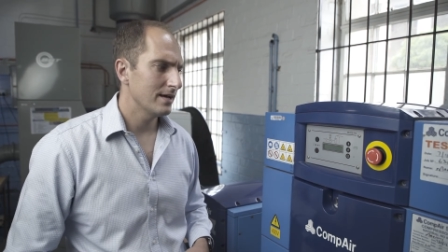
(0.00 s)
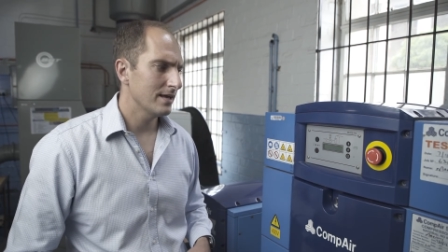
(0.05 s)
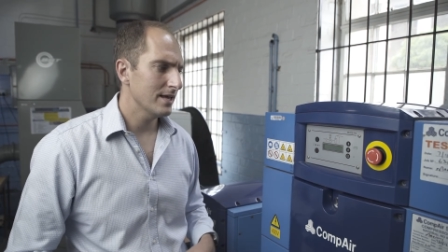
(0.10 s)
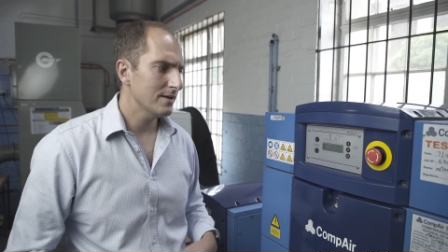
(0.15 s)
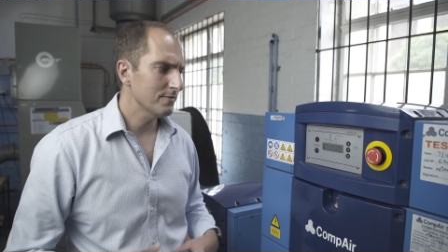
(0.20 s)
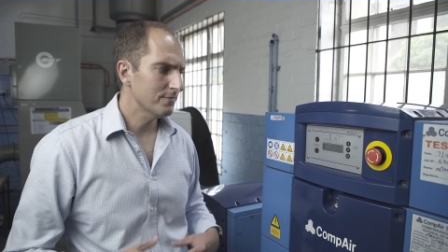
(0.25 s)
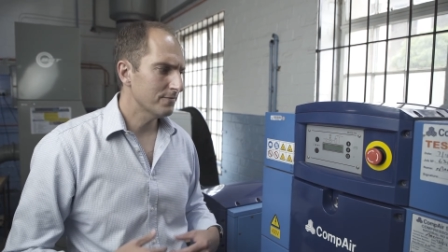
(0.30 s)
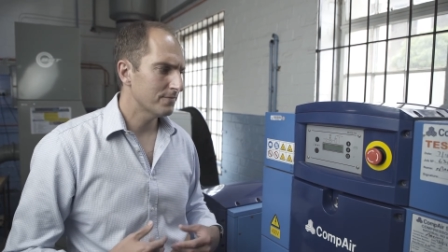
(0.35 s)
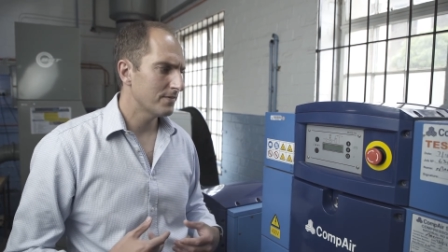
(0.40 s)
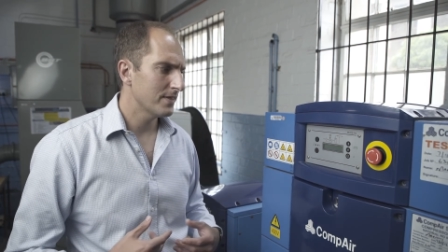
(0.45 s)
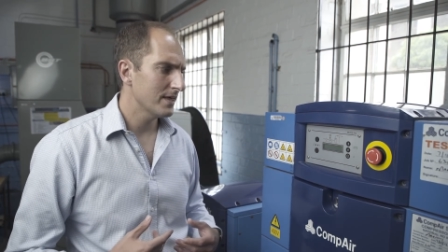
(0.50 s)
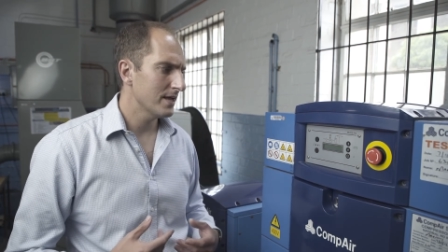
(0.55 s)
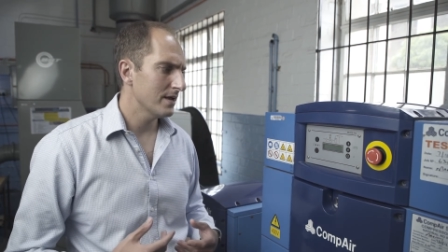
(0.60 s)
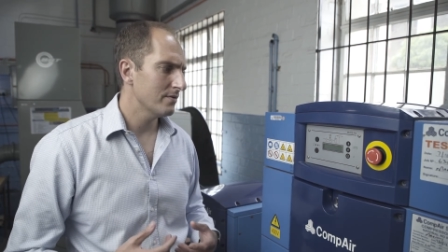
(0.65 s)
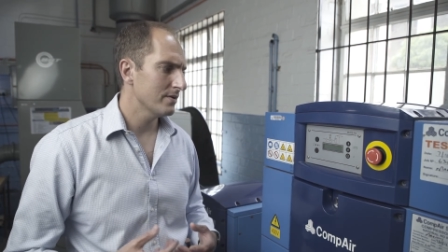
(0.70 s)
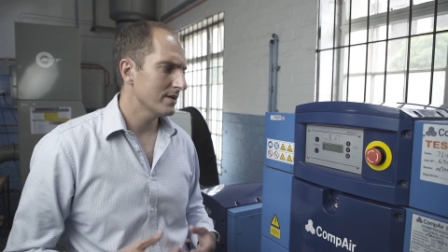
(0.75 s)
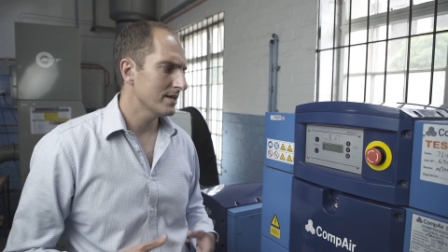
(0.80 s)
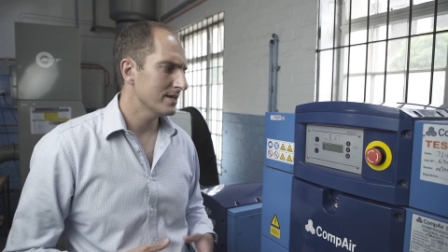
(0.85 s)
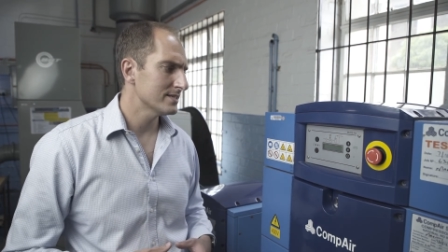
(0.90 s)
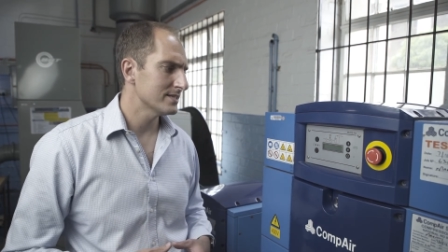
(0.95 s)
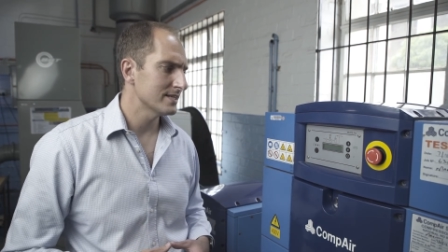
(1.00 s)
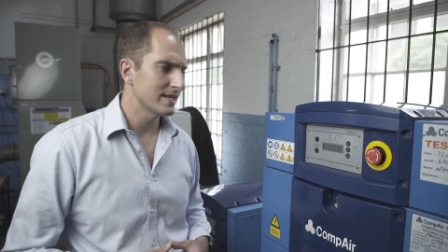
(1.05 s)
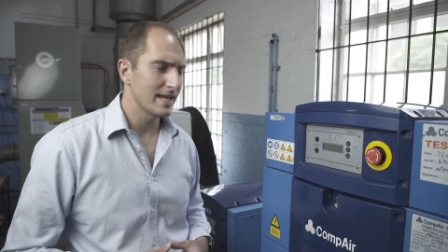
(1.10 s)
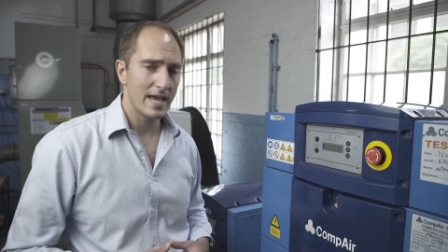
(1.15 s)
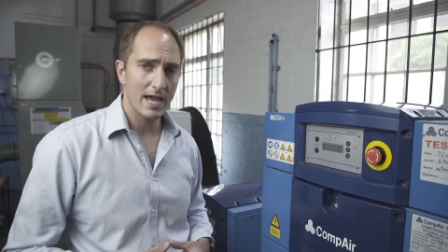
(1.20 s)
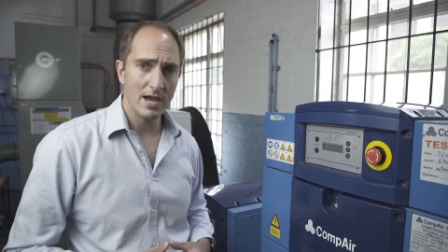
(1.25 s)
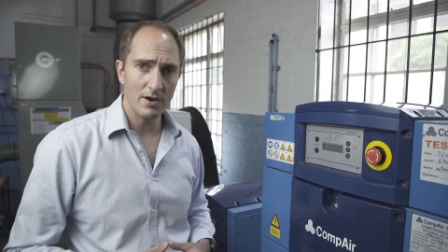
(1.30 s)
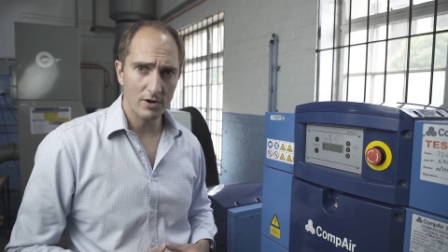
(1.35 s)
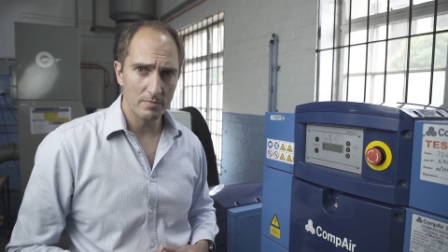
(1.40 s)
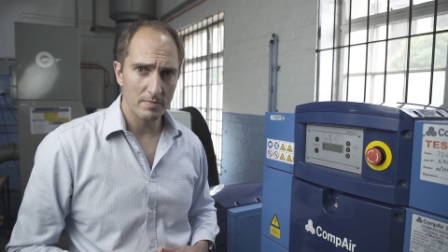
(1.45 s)
If there is an
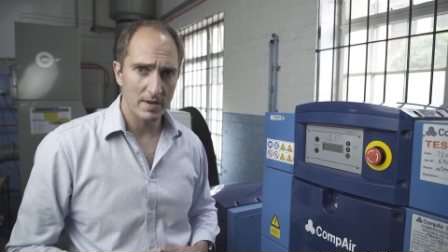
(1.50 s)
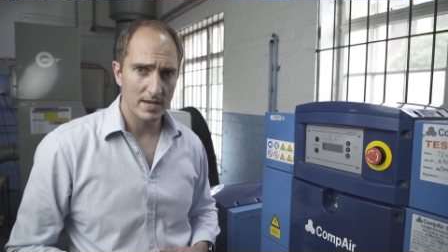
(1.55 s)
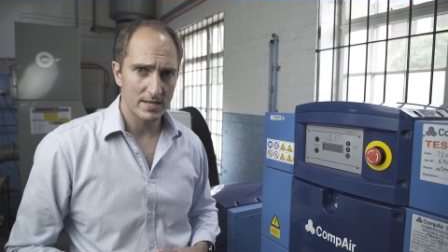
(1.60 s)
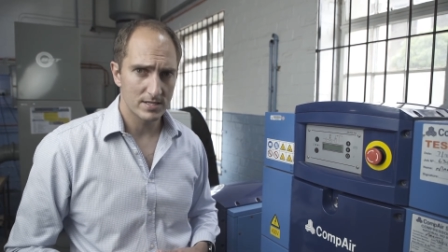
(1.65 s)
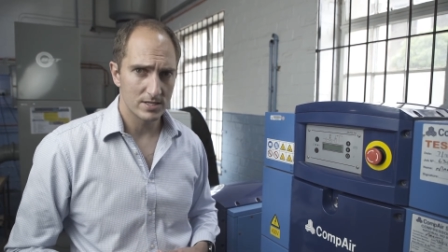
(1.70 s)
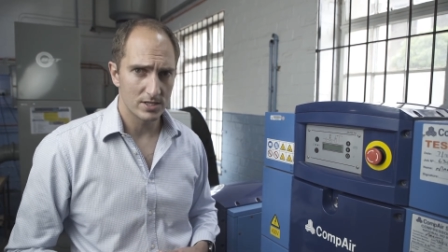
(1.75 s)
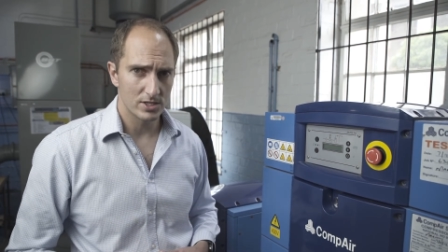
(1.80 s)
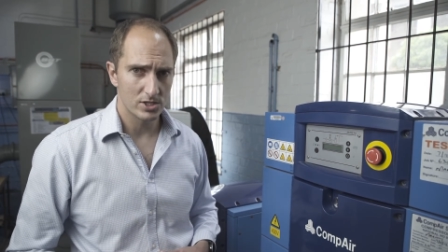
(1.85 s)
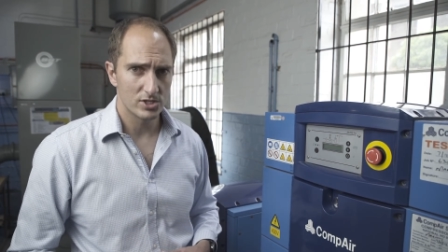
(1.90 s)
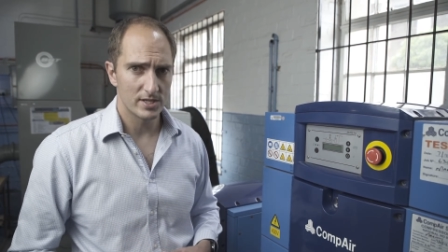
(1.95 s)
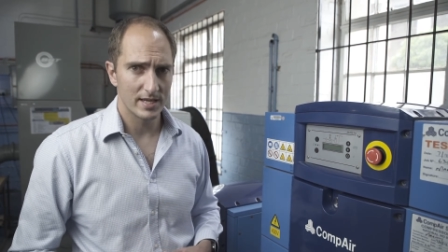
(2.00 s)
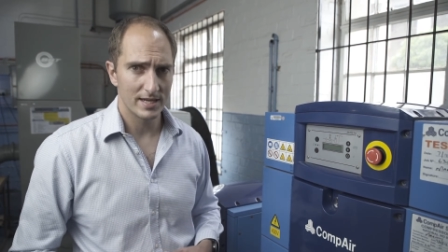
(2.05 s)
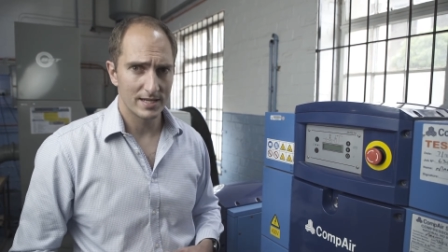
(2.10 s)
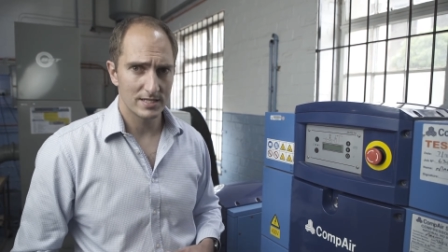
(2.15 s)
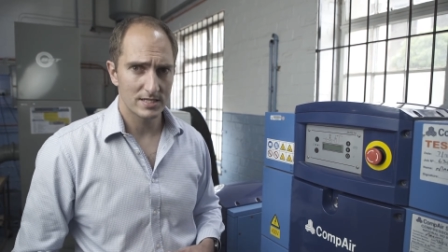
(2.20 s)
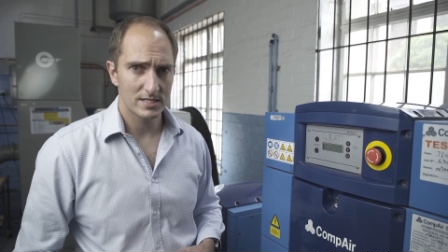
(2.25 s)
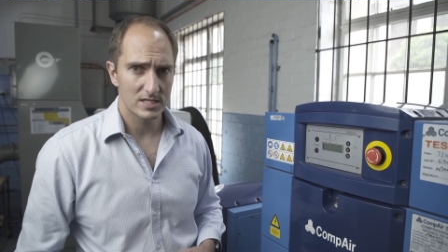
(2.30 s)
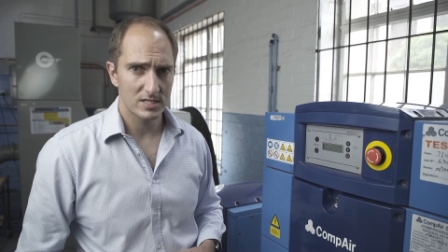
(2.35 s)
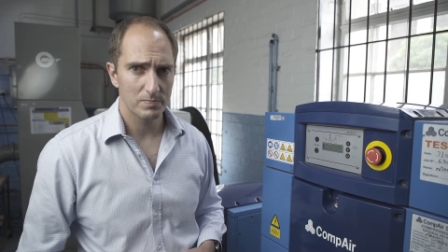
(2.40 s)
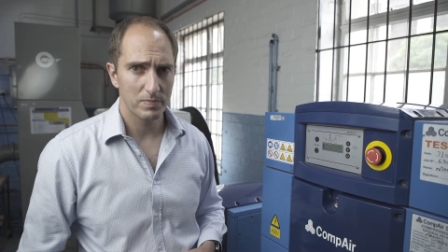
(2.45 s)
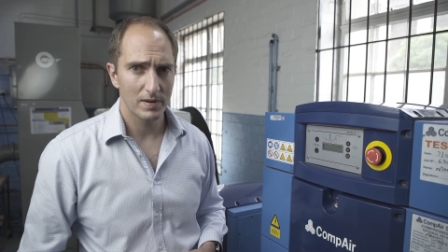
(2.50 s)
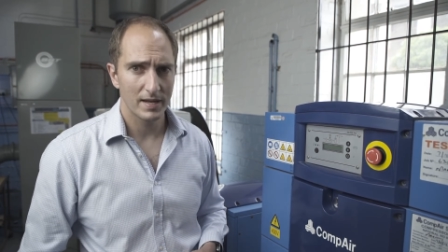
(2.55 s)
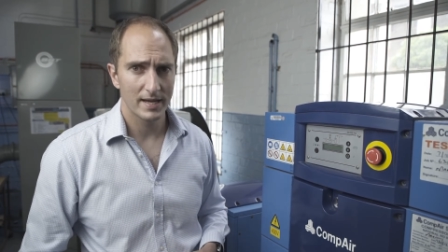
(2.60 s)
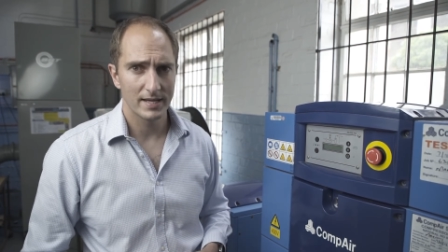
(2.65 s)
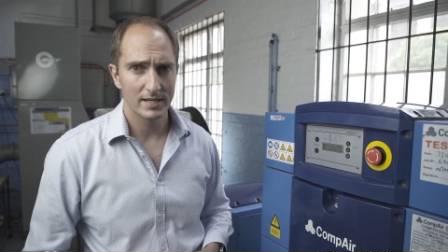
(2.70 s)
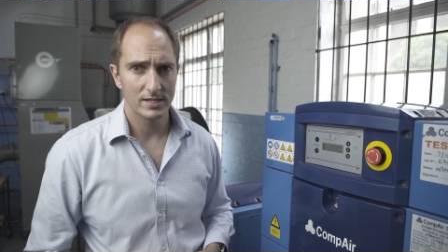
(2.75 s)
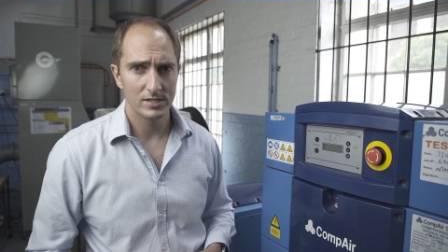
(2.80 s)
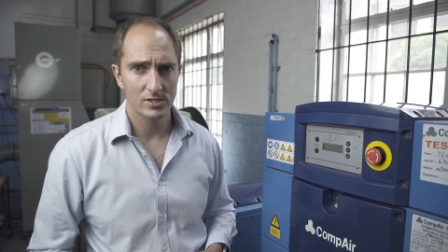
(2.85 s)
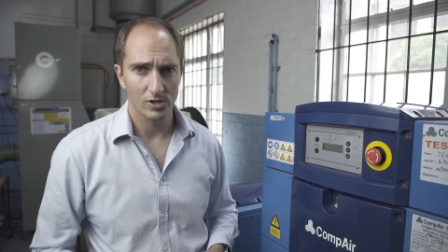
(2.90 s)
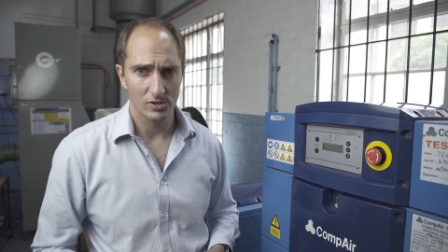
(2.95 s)
error message that is
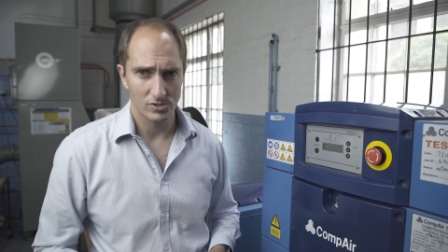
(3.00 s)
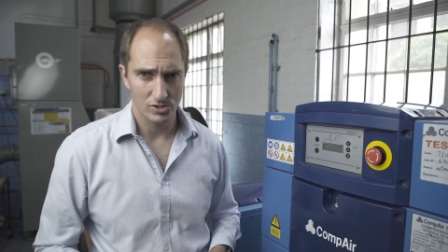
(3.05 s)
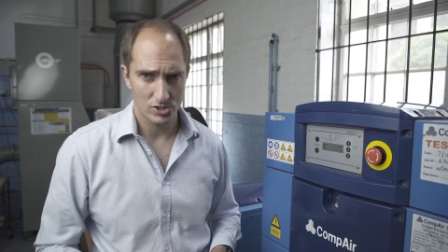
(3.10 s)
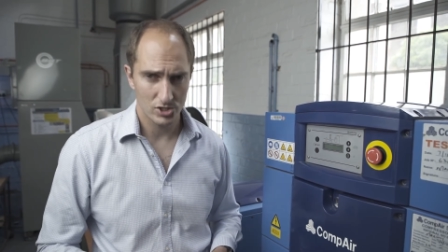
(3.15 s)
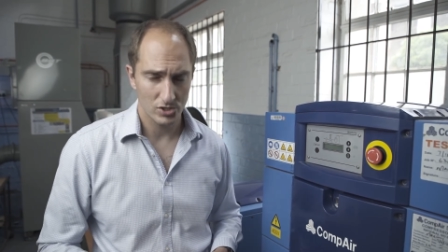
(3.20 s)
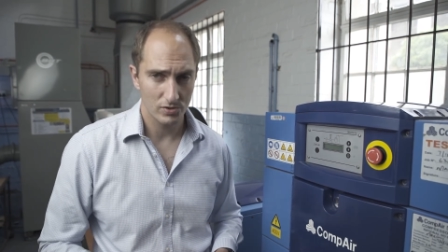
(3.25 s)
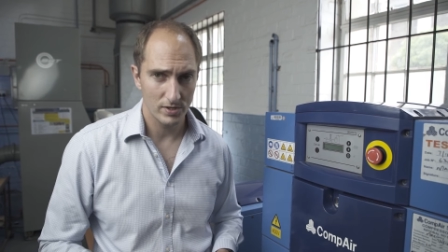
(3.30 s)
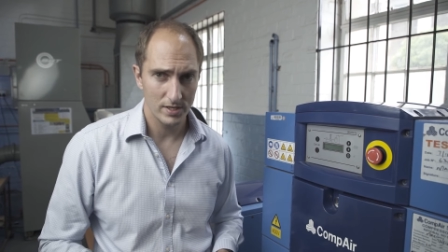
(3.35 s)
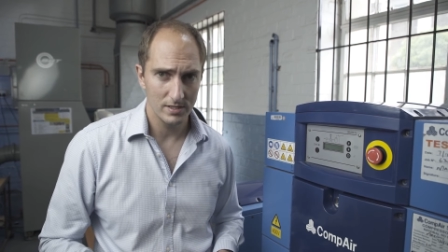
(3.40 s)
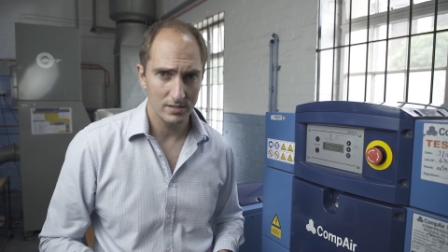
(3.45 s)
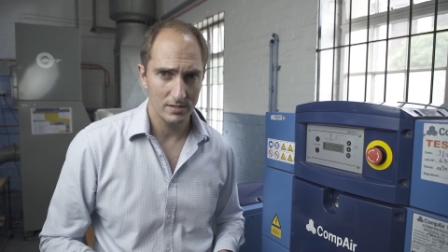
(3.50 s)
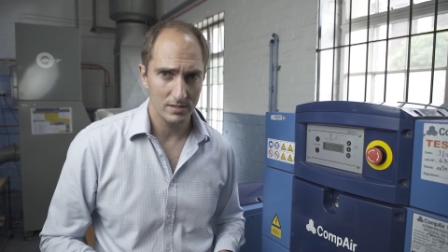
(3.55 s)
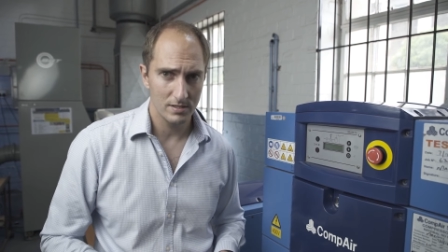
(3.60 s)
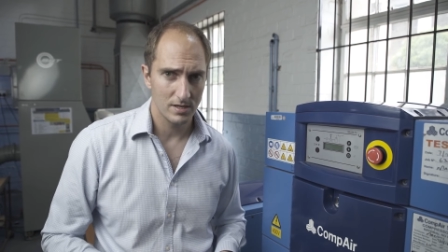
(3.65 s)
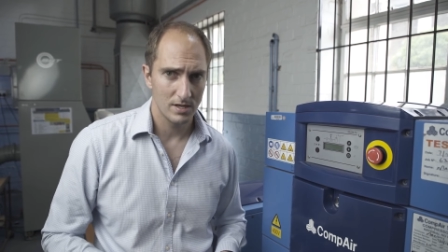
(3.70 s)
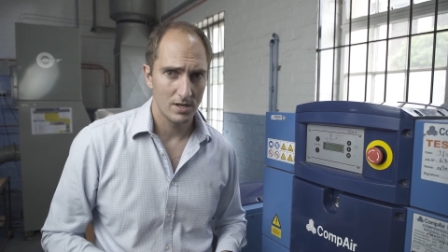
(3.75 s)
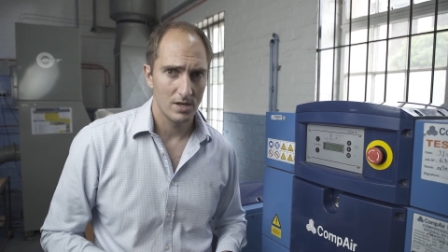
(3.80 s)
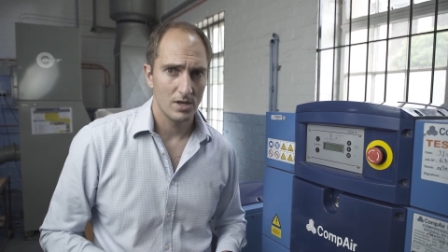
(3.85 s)
displayed on screen,